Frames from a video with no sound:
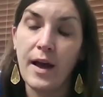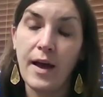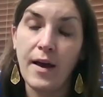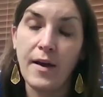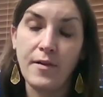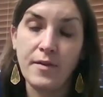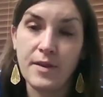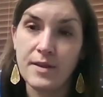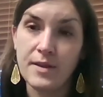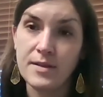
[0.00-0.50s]

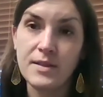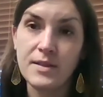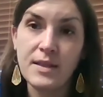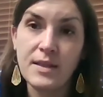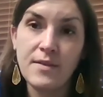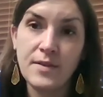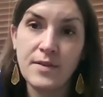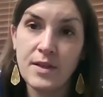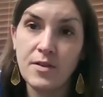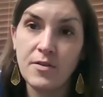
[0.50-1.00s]
health and
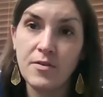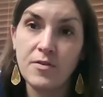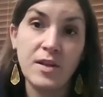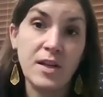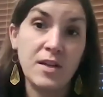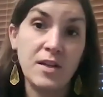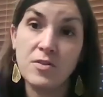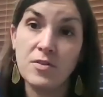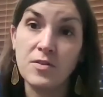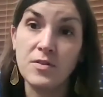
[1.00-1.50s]
safety
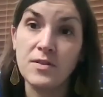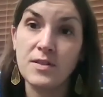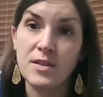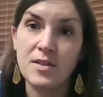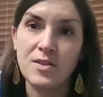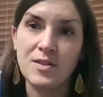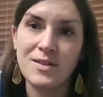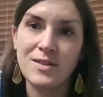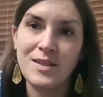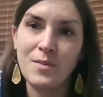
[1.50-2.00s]
credentials
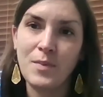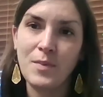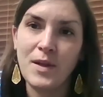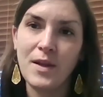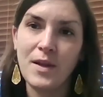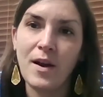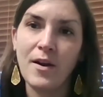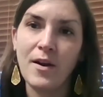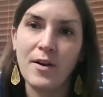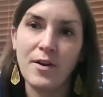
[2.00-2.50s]
such as
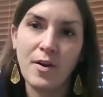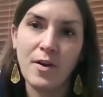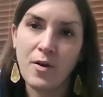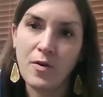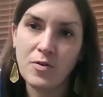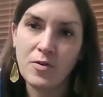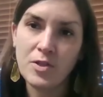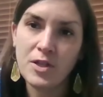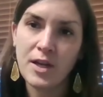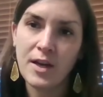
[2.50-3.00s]
CPR and
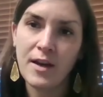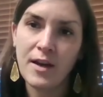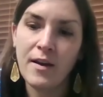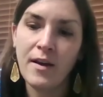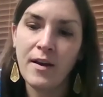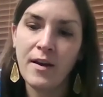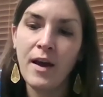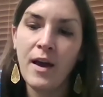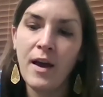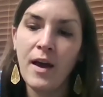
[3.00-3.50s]
OSHA,